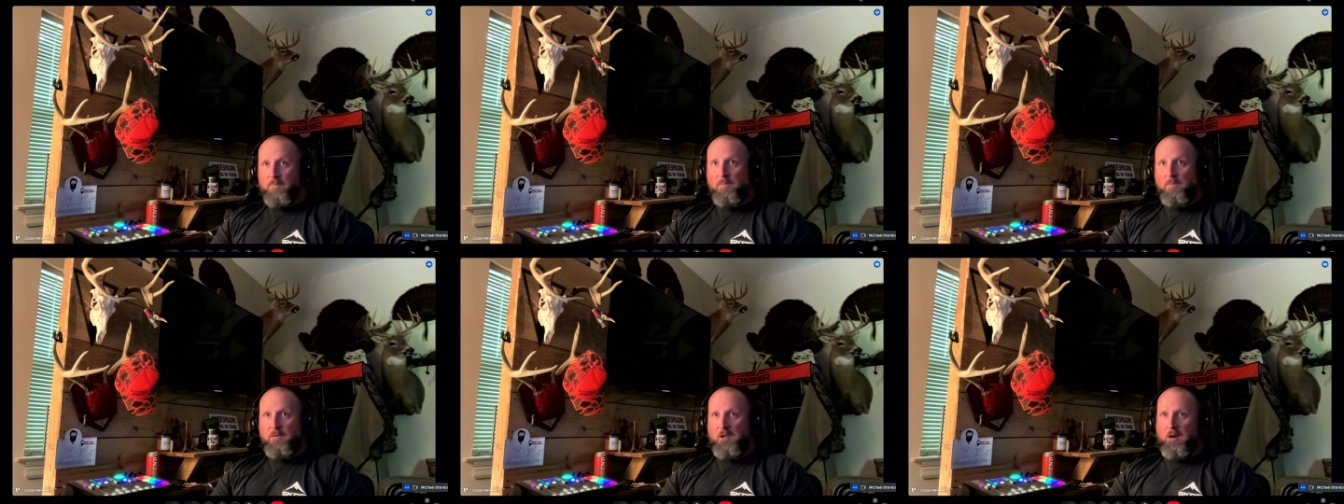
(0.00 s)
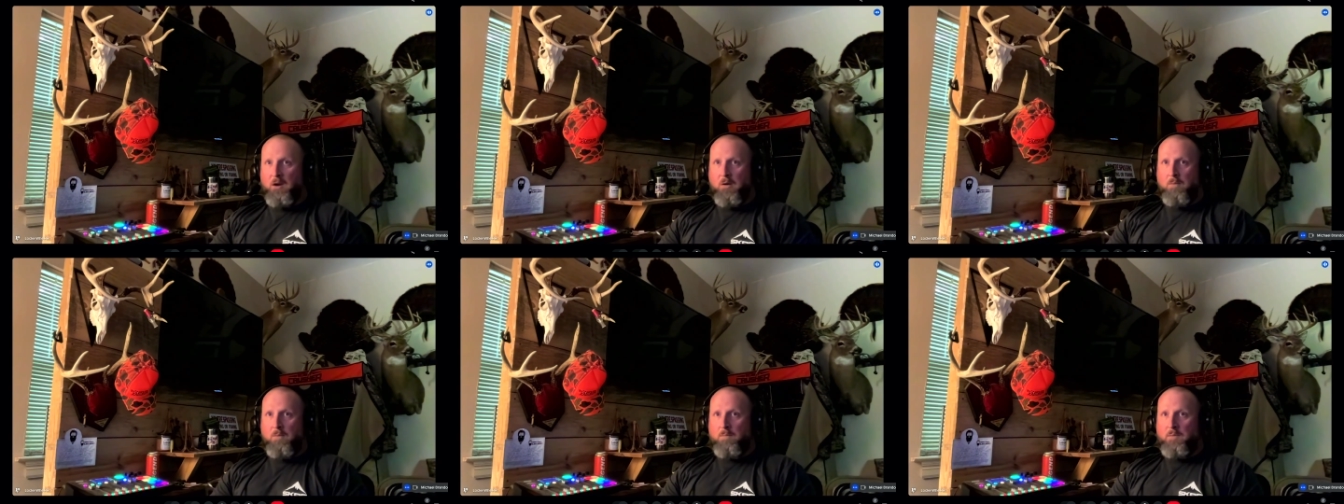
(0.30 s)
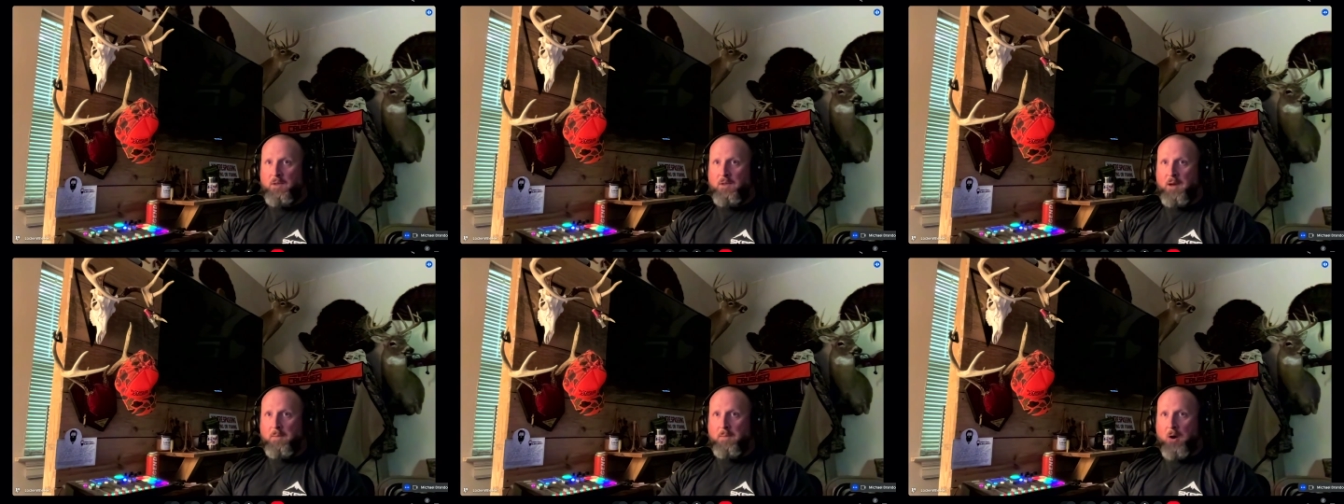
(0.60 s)
you know,
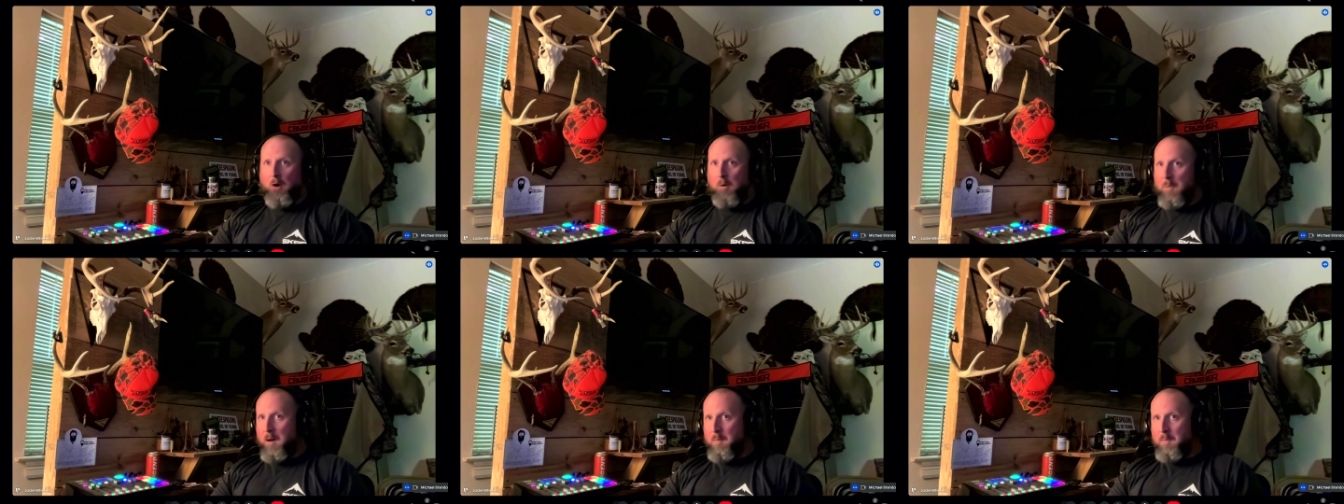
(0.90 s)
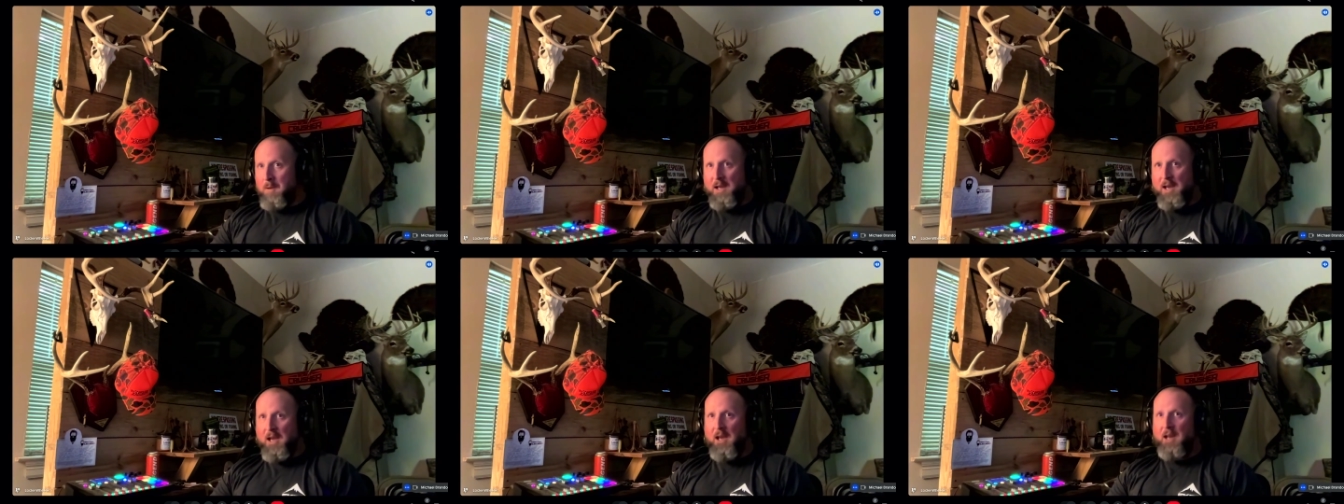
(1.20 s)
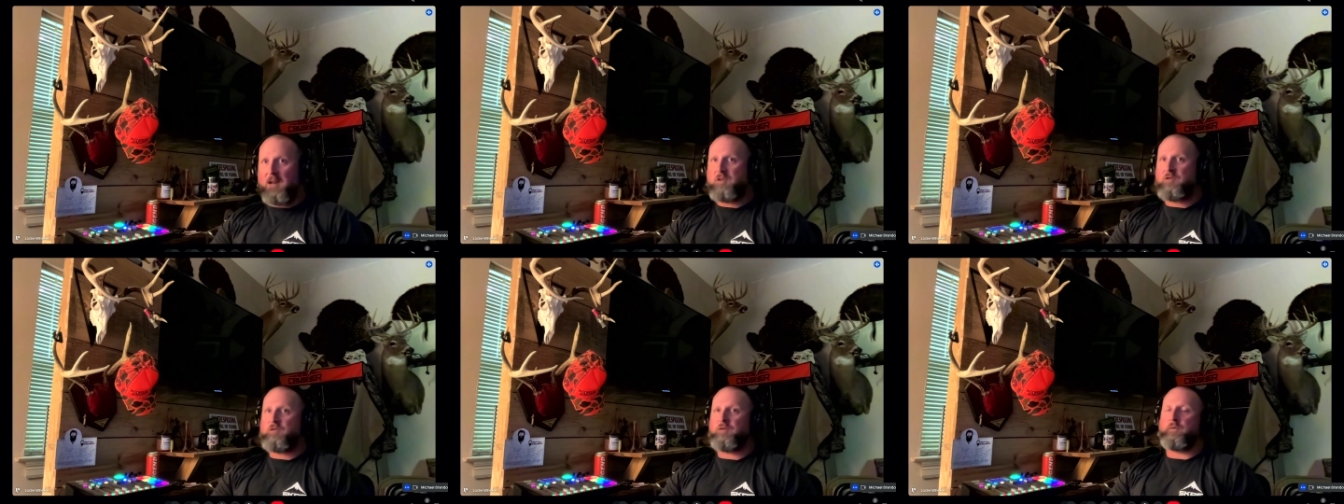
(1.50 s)
that all my
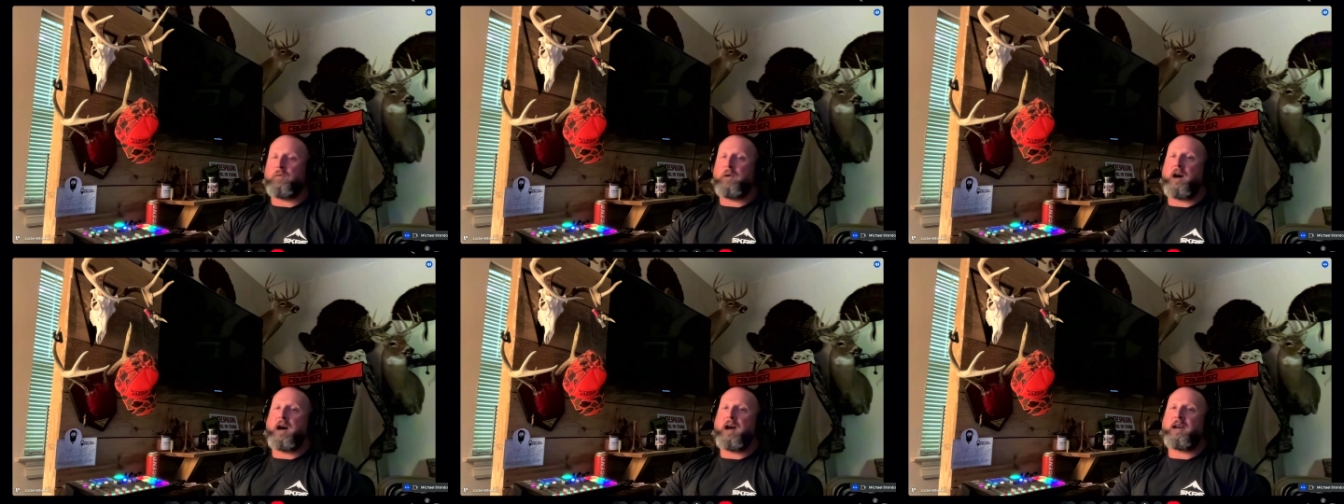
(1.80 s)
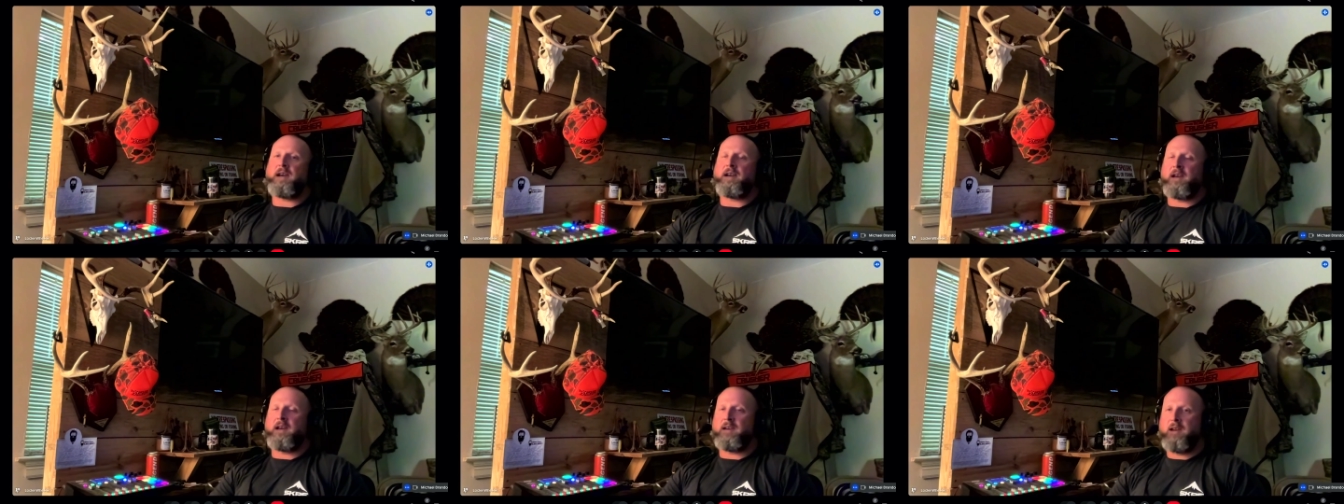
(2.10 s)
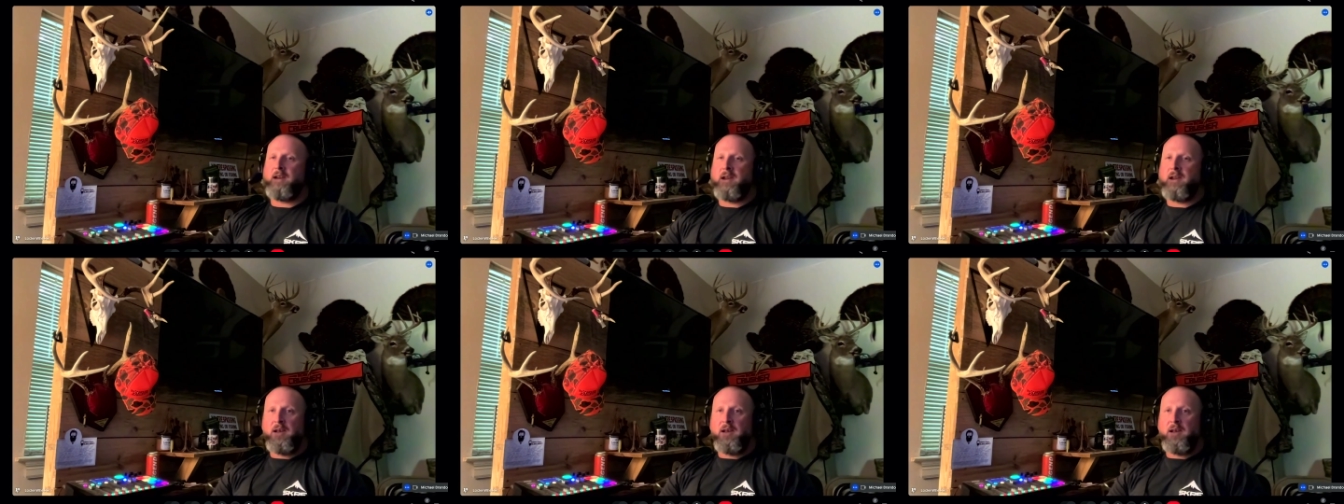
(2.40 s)
mechanics are right, and